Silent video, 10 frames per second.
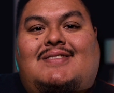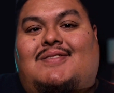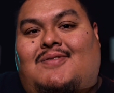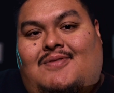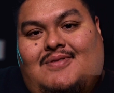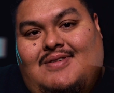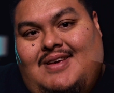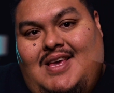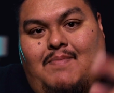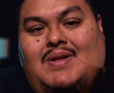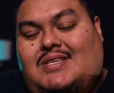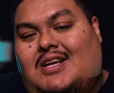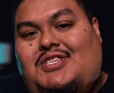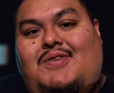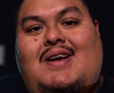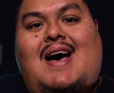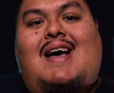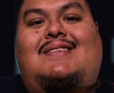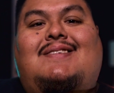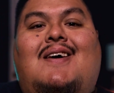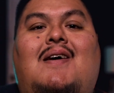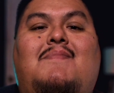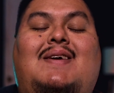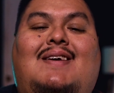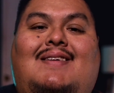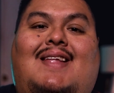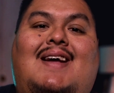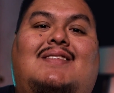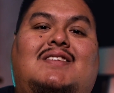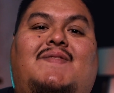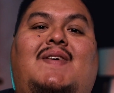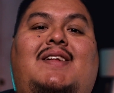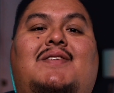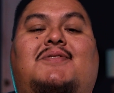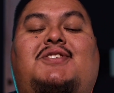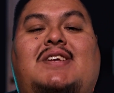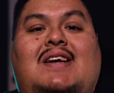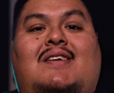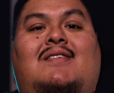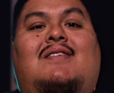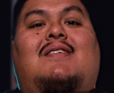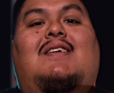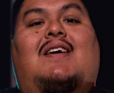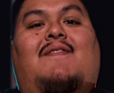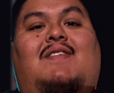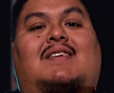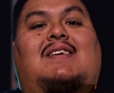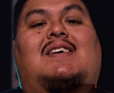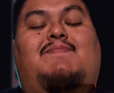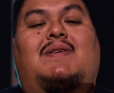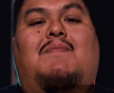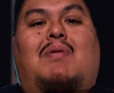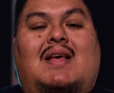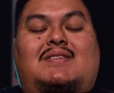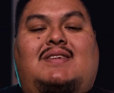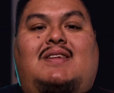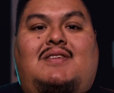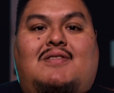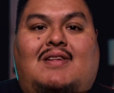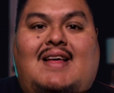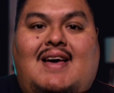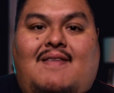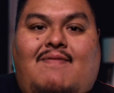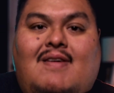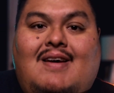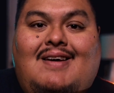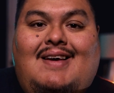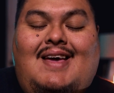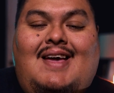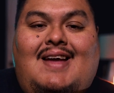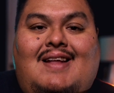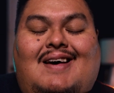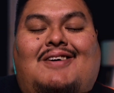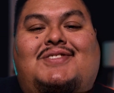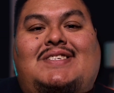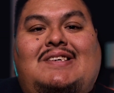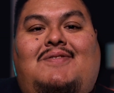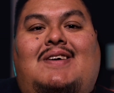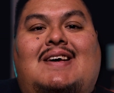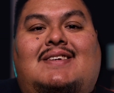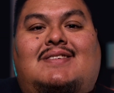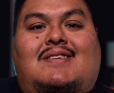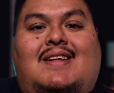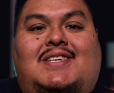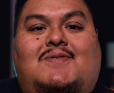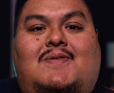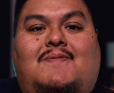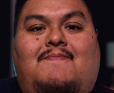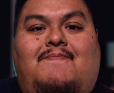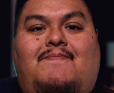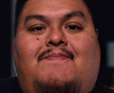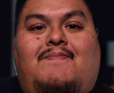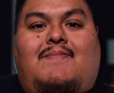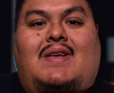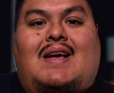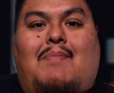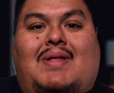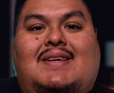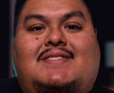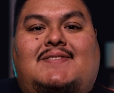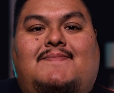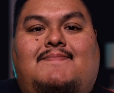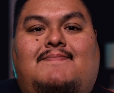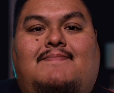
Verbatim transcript: So Keep in touch, you guys. Comment, like this video, share if this has been a blessing in your life. And I'll see you guys in the next one. God bless.